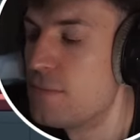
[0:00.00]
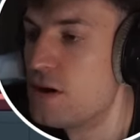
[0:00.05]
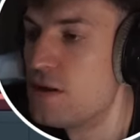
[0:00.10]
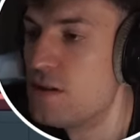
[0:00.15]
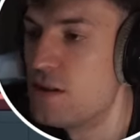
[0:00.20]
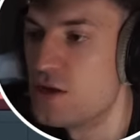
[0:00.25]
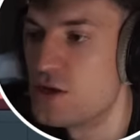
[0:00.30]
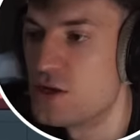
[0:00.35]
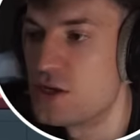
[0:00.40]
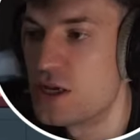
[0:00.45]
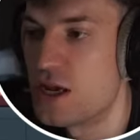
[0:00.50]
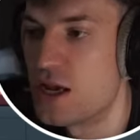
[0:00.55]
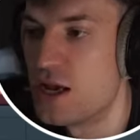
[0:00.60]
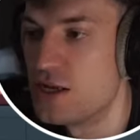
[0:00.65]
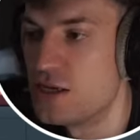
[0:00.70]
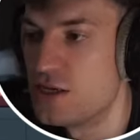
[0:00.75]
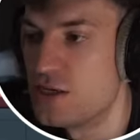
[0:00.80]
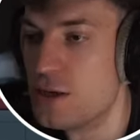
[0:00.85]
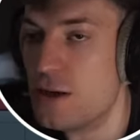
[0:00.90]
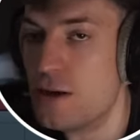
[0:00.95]
And that just
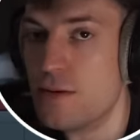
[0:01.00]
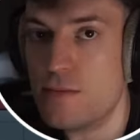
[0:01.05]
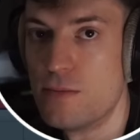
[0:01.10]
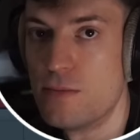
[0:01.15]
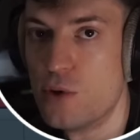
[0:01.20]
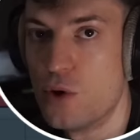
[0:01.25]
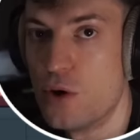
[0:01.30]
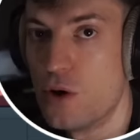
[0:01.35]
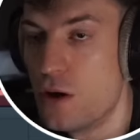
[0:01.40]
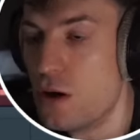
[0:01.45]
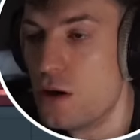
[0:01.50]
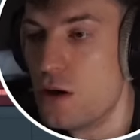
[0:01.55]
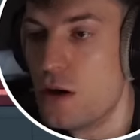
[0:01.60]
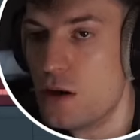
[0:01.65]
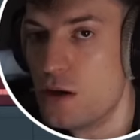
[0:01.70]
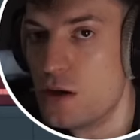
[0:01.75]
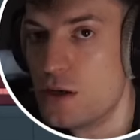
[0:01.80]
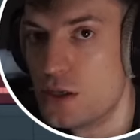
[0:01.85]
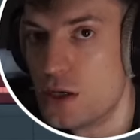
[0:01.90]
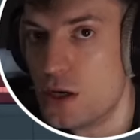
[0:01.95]
adds more
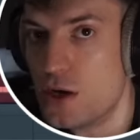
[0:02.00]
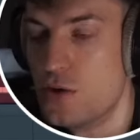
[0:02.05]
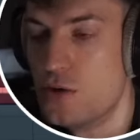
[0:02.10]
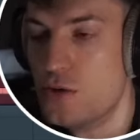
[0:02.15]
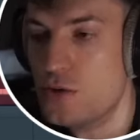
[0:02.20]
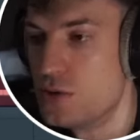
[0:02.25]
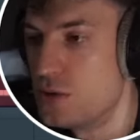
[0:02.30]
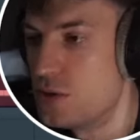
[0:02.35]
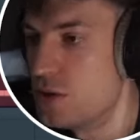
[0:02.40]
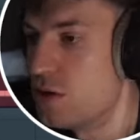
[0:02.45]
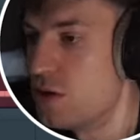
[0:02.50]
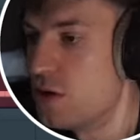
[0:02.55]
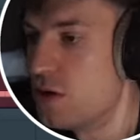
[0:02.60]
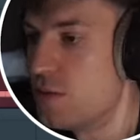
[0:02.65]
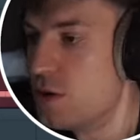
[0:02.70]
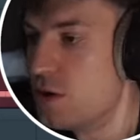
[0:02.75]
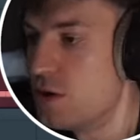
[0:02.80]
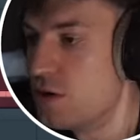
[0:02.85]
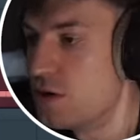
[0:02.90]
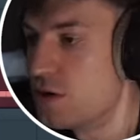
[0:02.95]
tones and
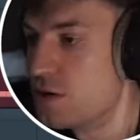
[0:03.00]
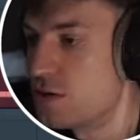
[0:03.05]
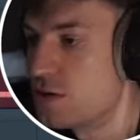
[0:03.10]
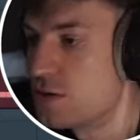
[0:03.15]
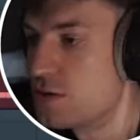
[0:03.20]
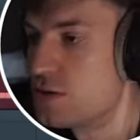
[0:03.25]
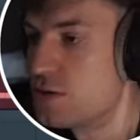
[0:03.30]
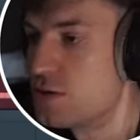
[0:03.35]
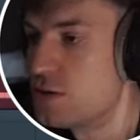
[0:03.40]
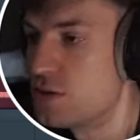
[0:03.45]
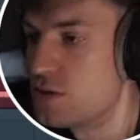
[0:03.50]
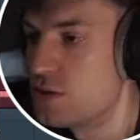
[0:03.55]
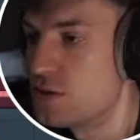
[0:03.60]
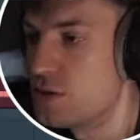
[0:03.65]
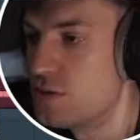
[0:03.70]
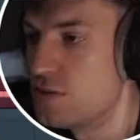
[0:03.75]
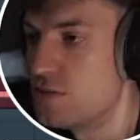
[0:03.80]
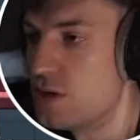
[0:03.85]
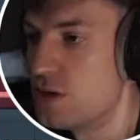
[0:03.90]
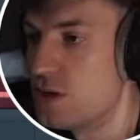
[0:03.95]
harmonics to your
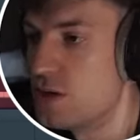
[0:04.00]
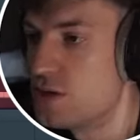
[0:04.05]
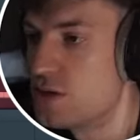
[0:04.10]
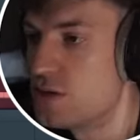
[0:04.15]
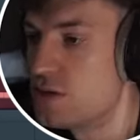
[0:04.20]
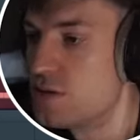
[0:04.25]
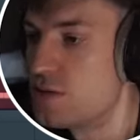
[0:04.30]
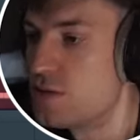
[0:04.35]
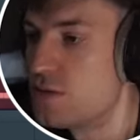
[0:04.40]
sub bass.